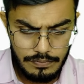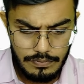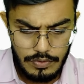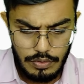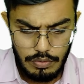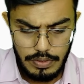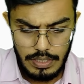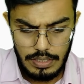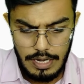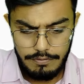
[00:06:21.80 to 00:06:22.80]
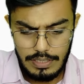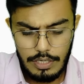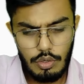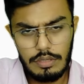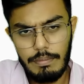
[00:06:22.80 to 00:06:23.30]
so over here I've
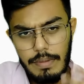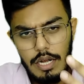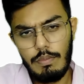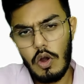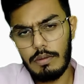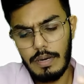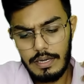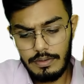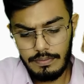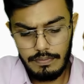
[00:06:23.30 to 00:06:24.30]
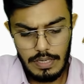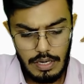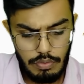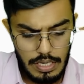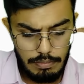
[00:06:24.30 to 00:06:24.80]
clicked on the build bot button.
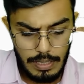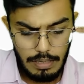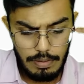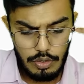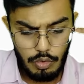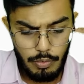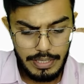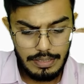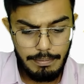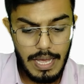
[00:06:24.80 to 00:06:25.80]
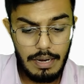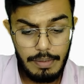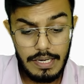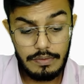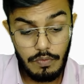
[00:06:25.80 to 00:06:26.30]
Now I'll be able to tweak the
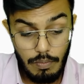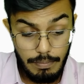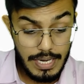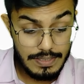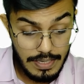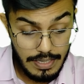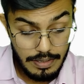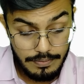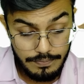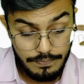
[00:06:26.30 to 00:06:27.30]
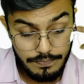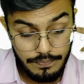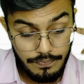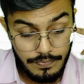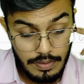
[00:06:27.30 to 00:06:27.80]
parameters from my side.
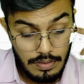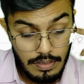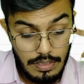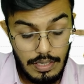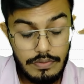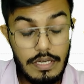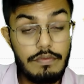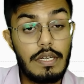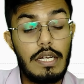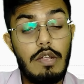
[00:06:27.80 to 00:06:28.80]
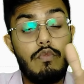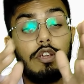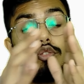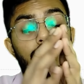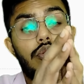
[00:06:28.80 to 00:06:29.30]
Let's say if I
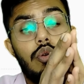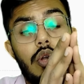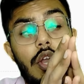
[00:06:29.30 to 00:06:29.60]
wish to